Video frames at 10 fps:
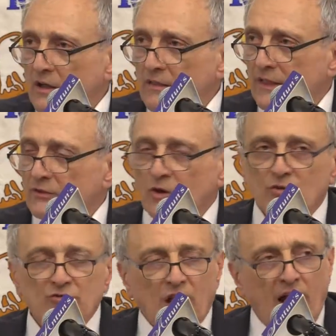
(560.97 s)
that
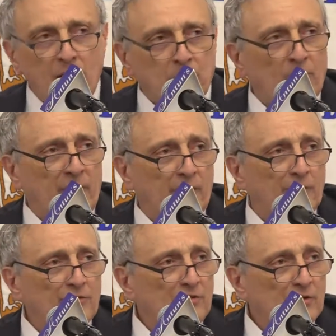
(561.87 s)
those
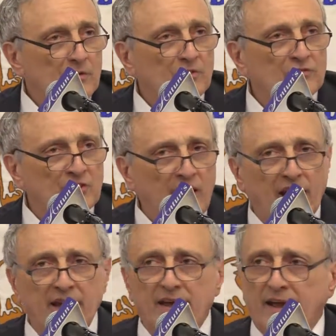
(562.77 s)
operators, those
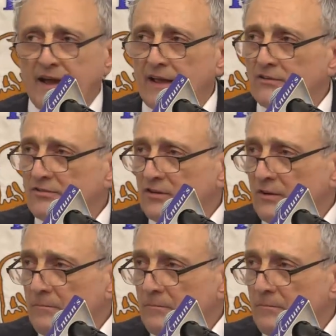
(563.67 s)
CIA guys